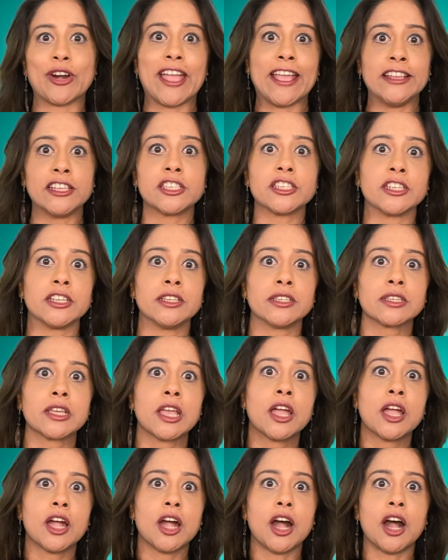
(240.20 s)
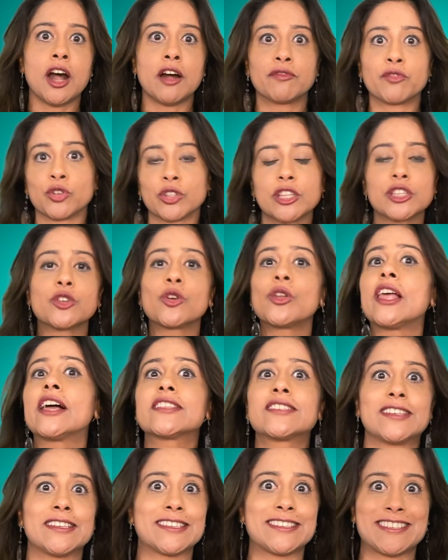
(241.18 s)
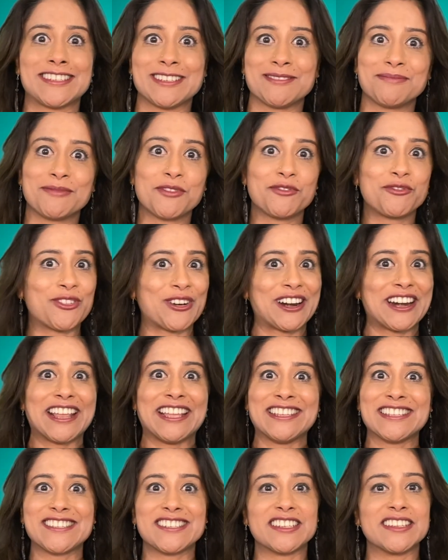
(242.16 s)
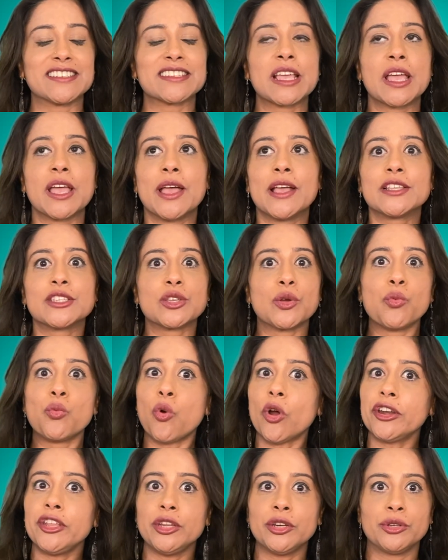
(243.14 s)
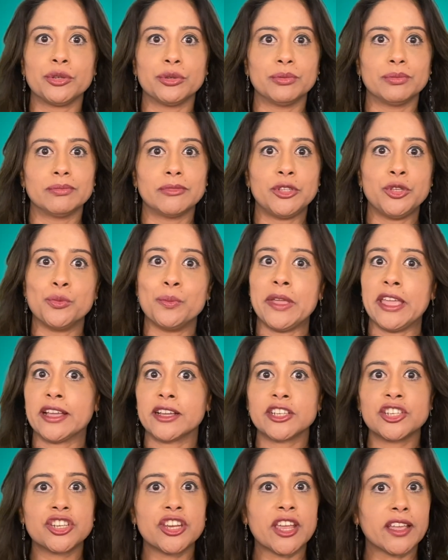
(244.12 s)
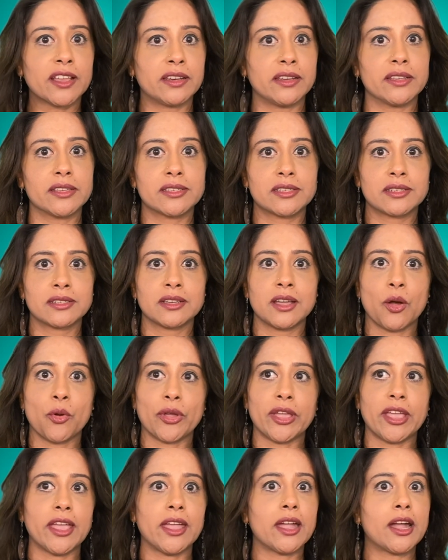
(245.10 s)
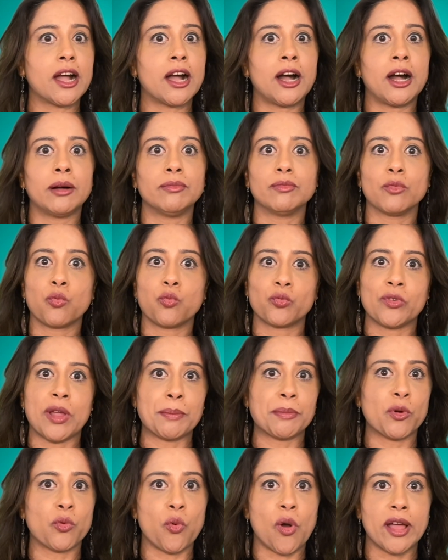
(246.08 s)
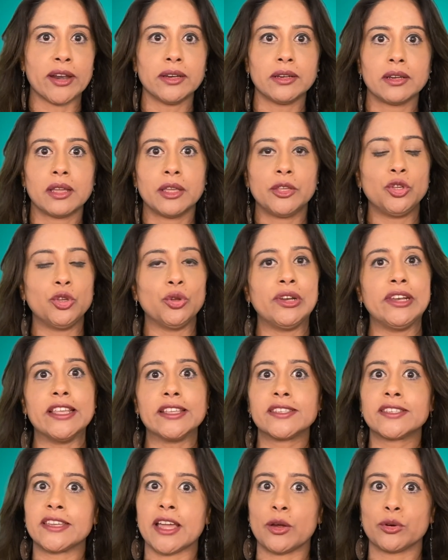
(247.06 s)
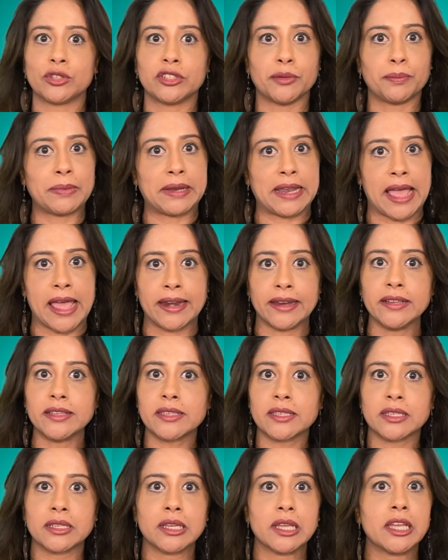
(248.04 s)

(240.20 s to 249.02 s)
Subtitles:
instance, for the solar system, for instance. So what do? You make a checklist. Okay, number 1, you list out the planets.